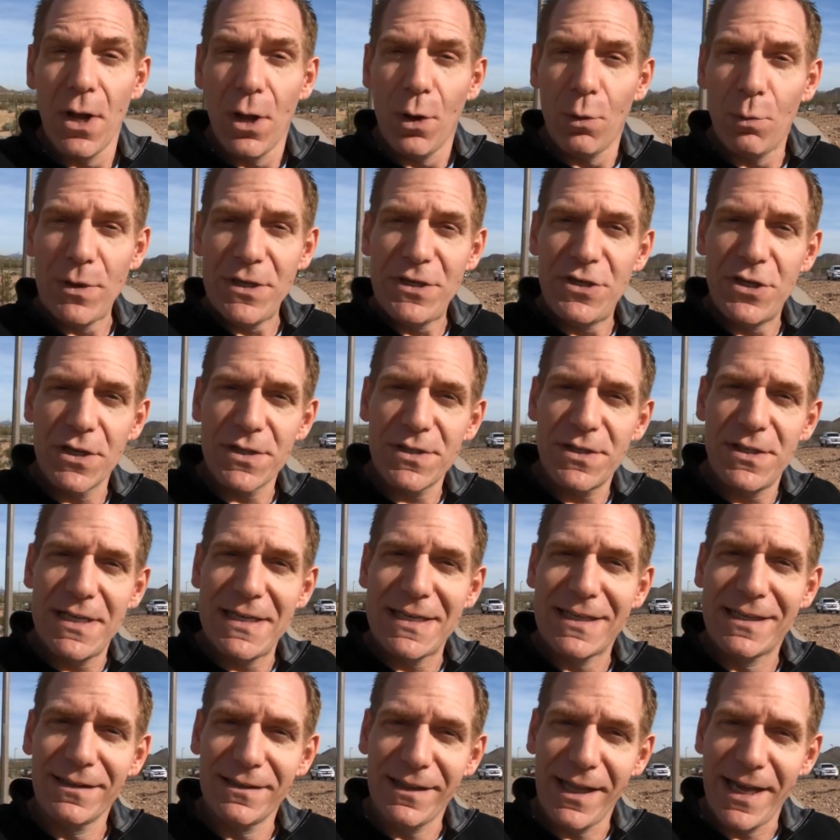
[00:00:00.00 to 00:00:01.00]
We just
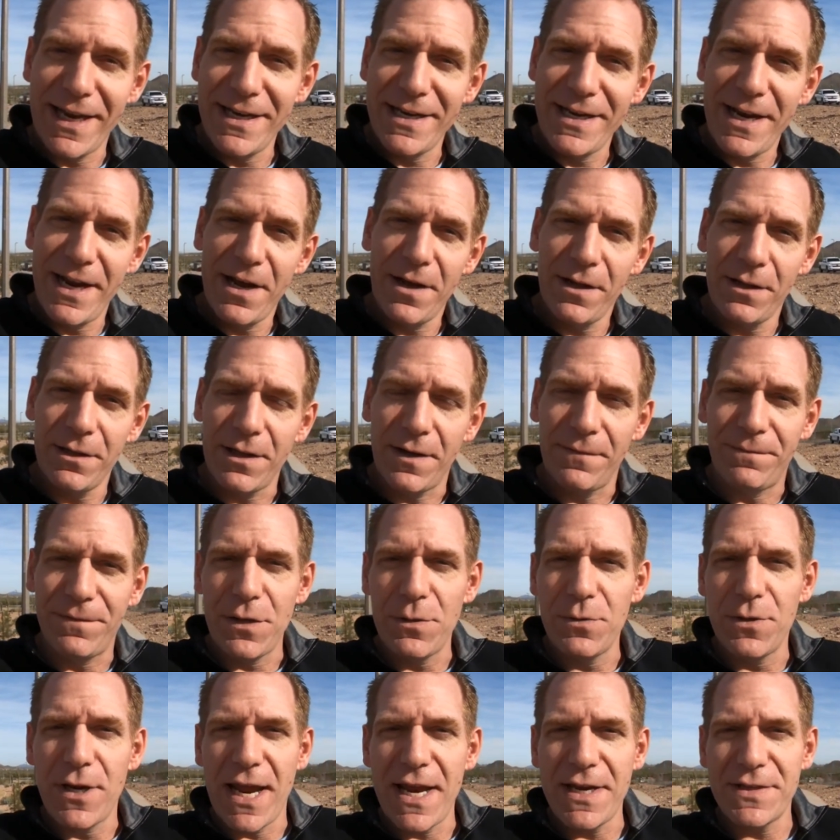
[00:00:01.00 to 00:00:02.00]
did Glendale a
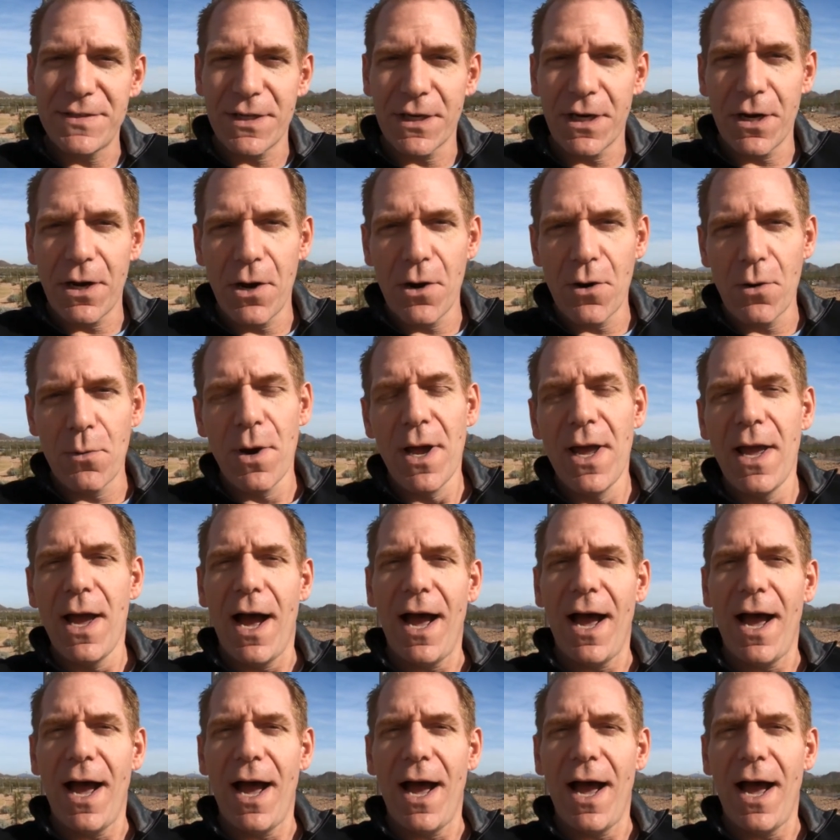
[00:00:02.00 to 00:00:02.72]
few days ago.